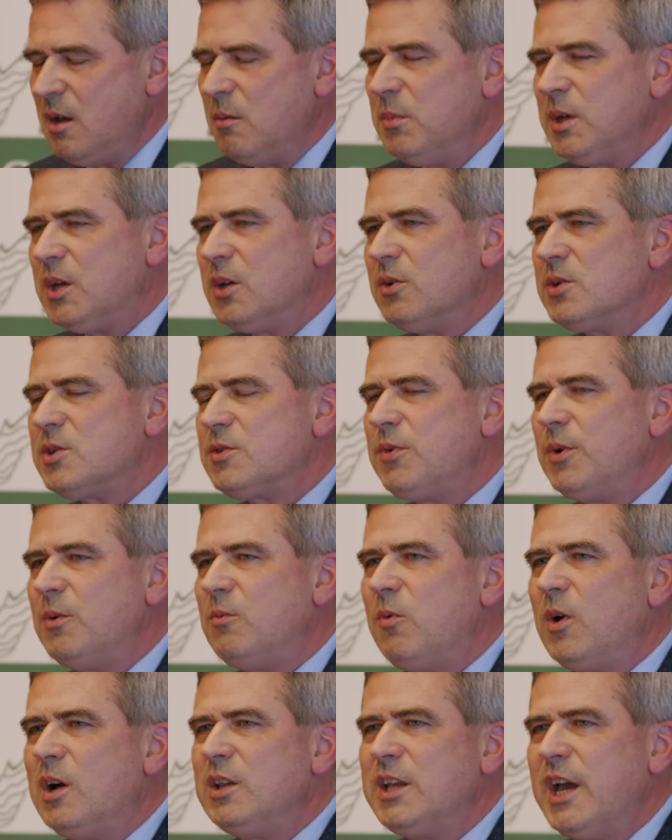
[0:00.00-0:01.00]
Because
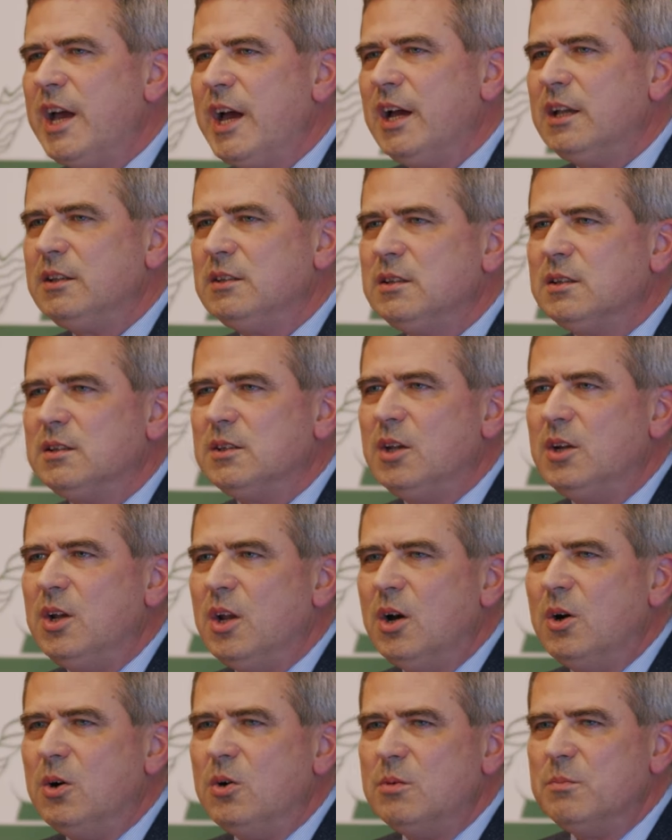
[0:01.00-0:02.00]
from one hand, the
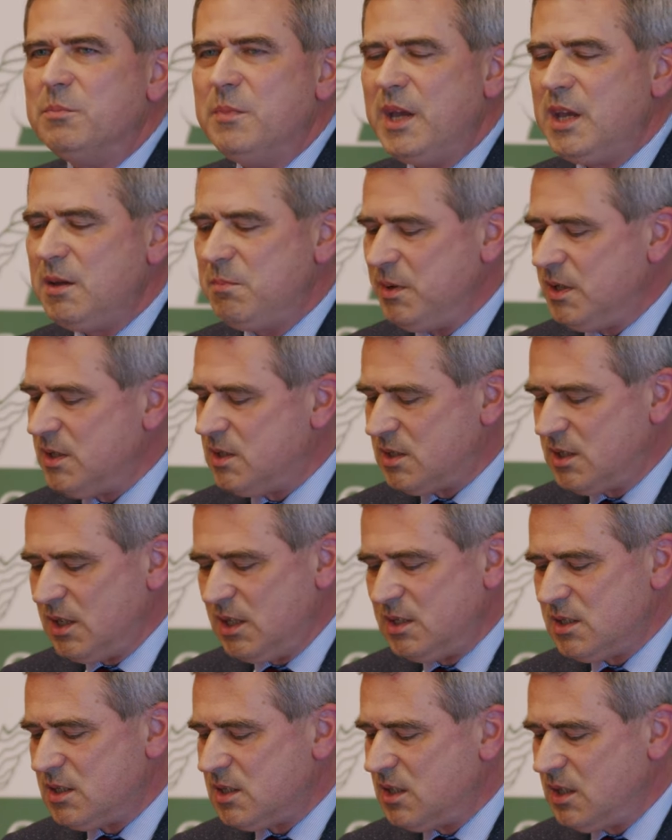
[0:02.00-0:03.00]
law may be
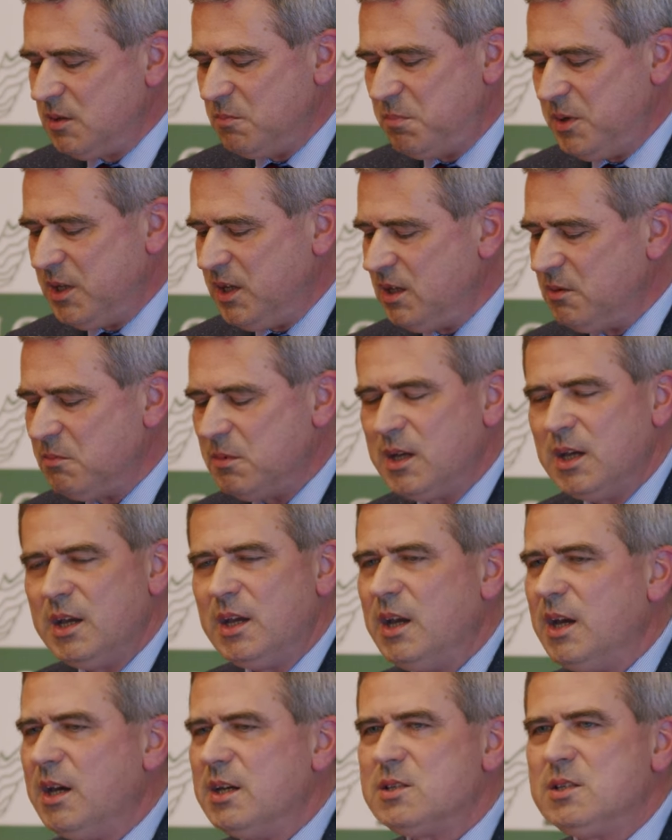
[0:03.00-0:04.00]
seen simply
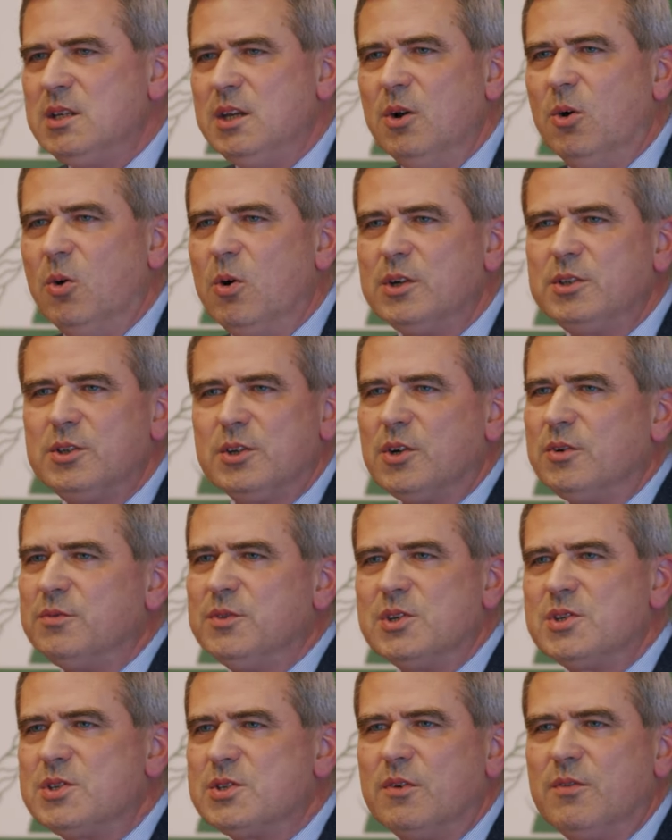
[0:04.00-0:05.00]
as the order of
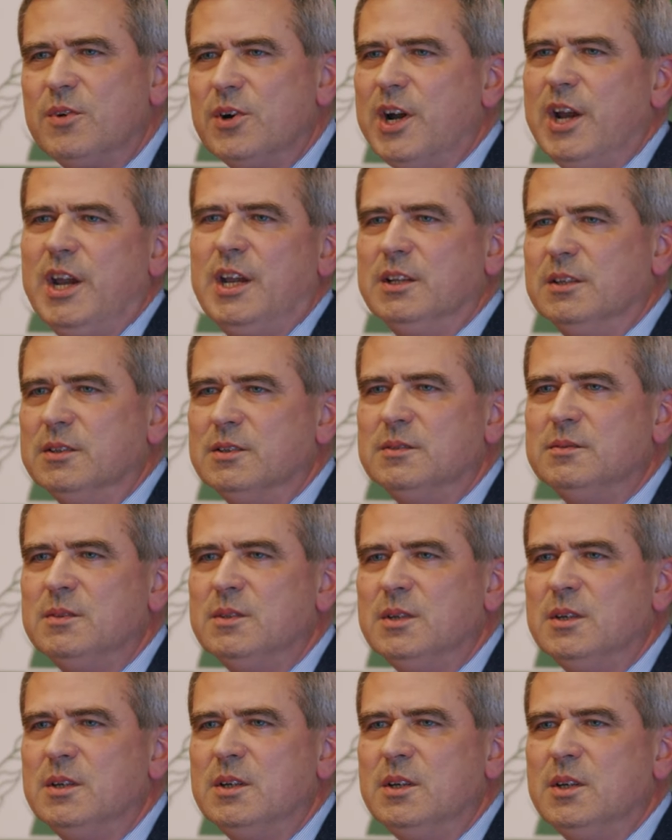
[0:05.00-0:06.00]
the sovereign.
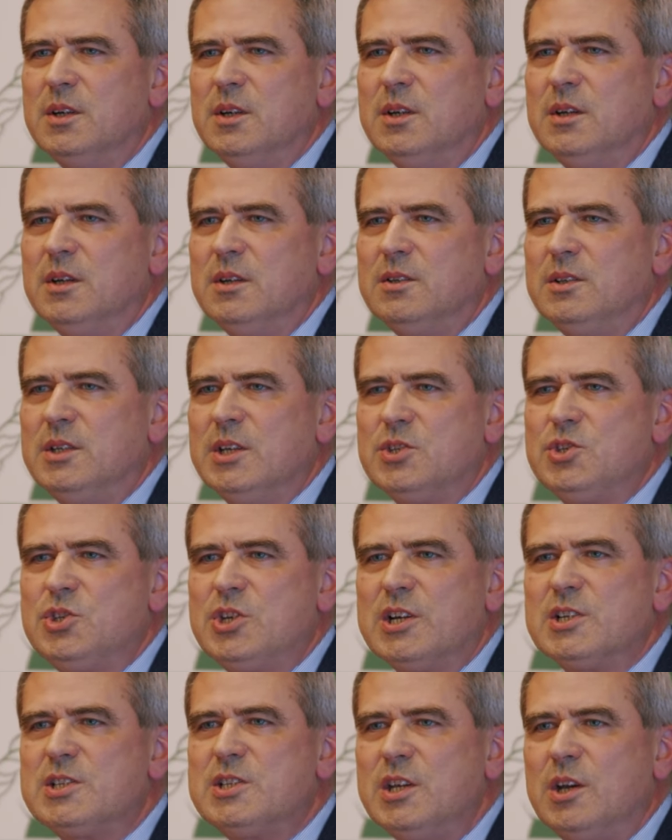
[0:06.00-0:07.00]
That's
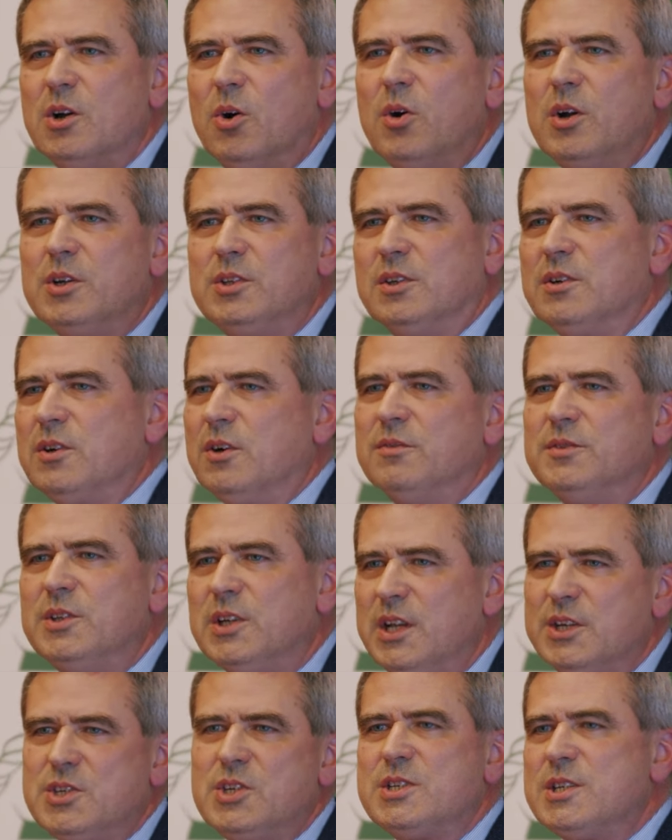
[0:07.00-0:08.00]
just the order of the
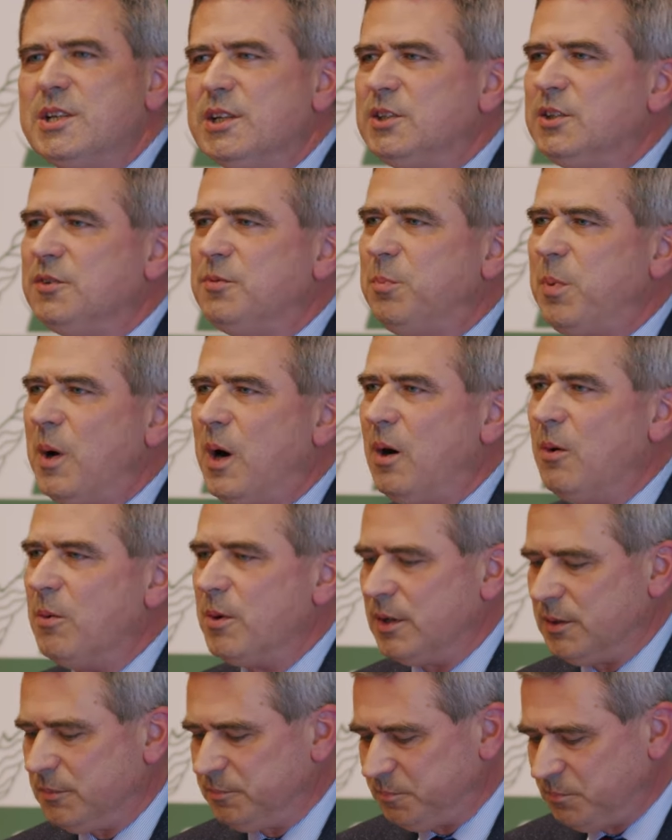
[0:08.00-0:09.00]
legislative
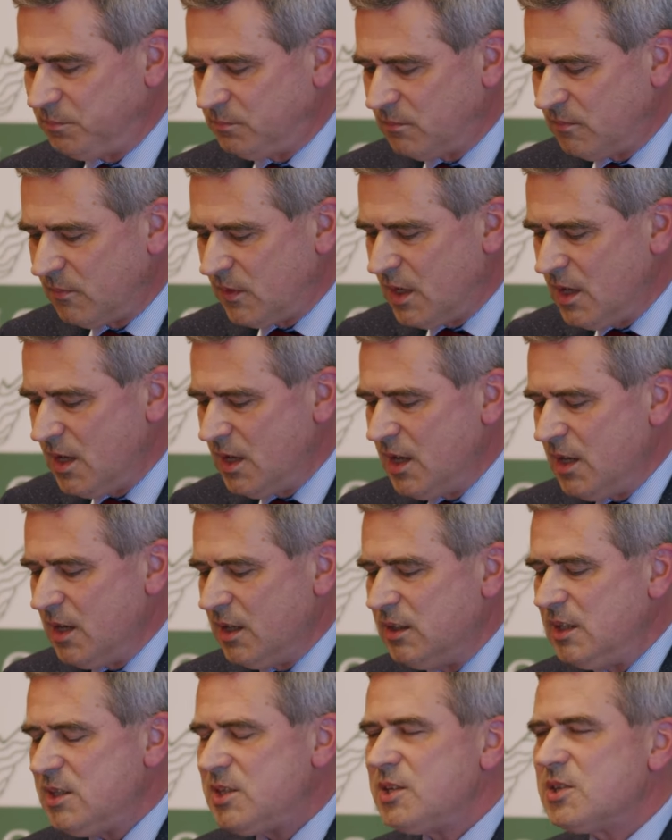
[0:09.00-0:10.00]
power.
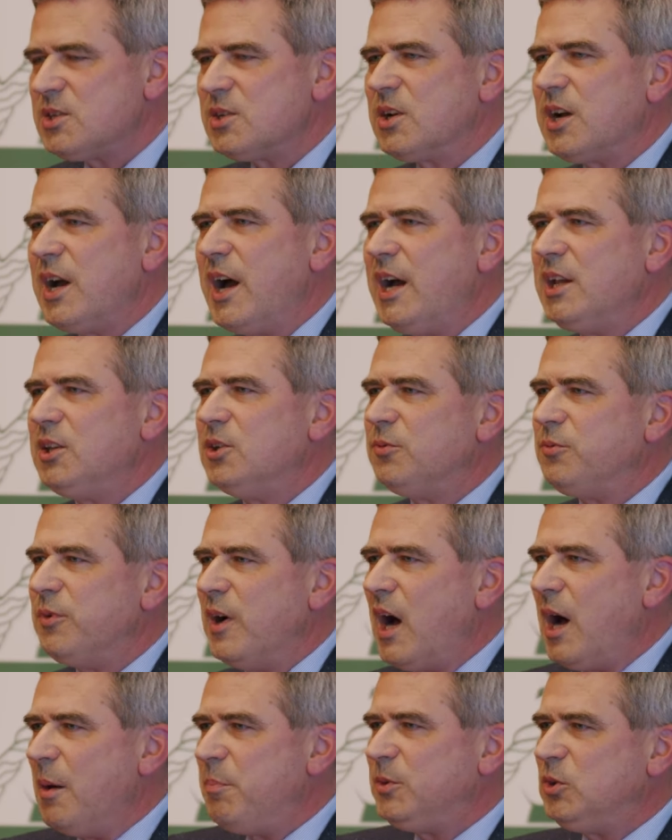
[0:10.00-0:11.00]
This is a kind of
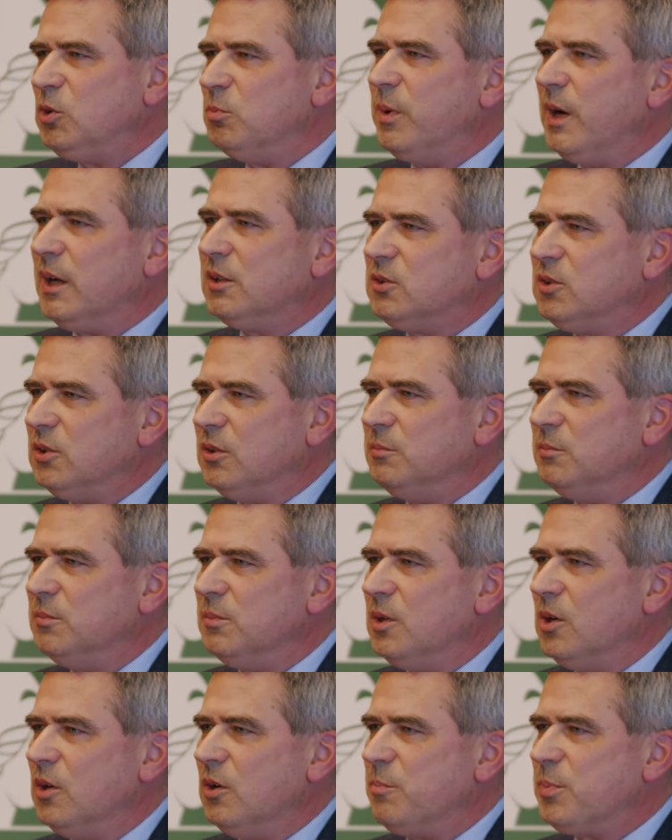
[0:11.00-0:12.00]
up-to-bottom
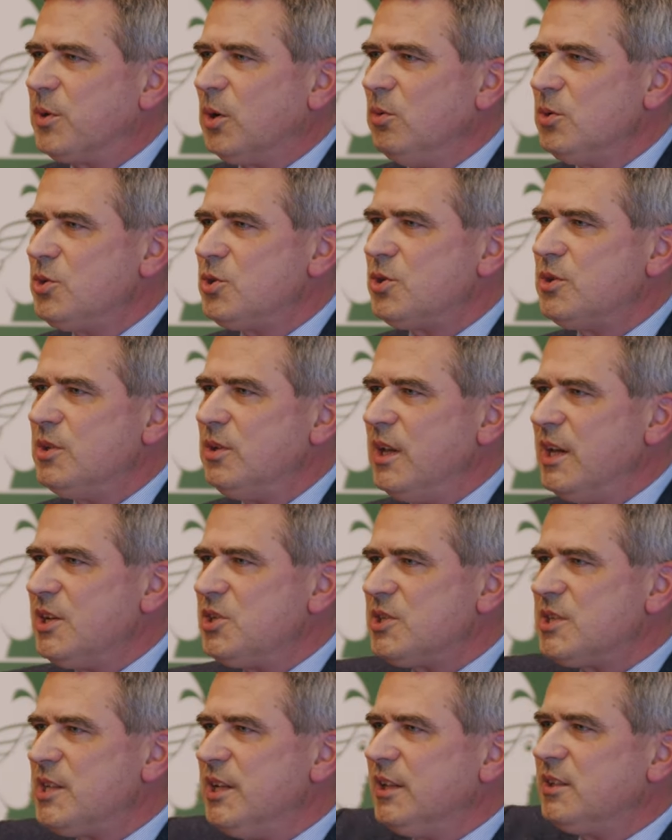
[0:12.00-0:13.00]
approach. The
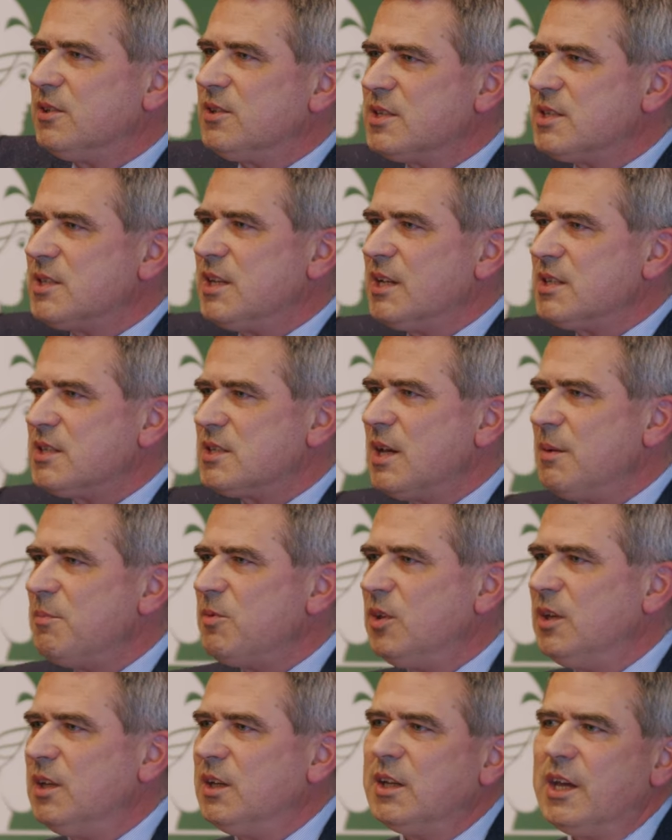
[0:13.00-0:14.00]
legislator says
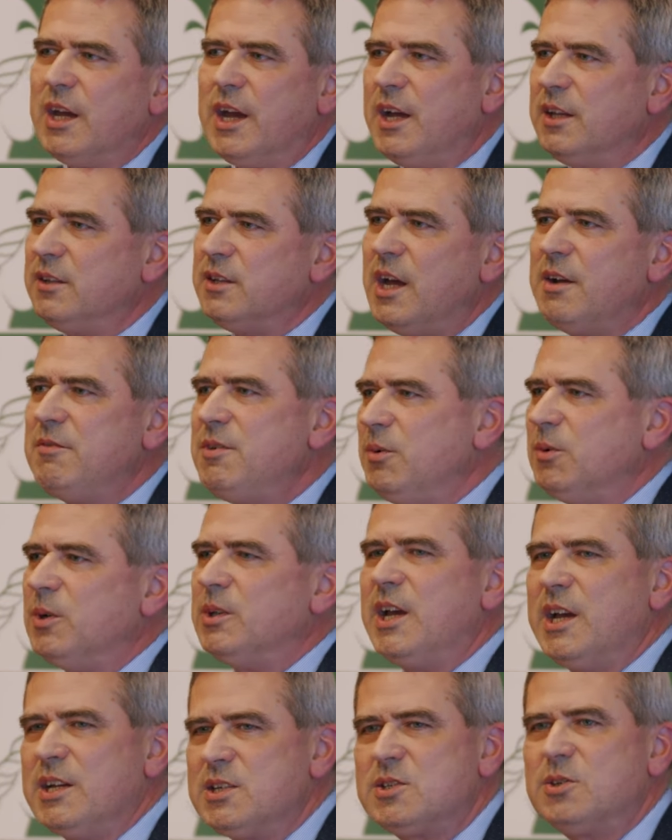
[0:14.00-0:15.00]
something and
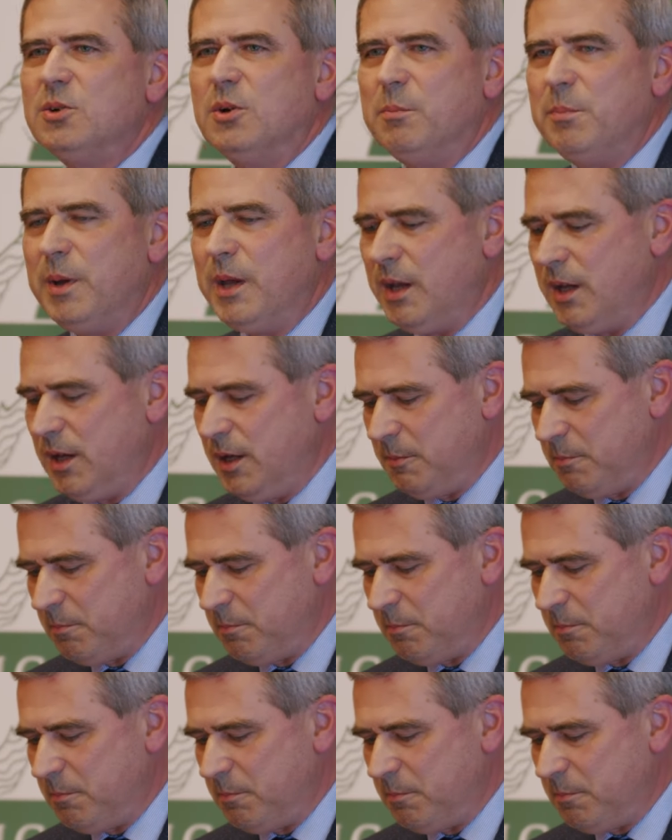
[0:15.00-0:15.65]
everyone has to obey.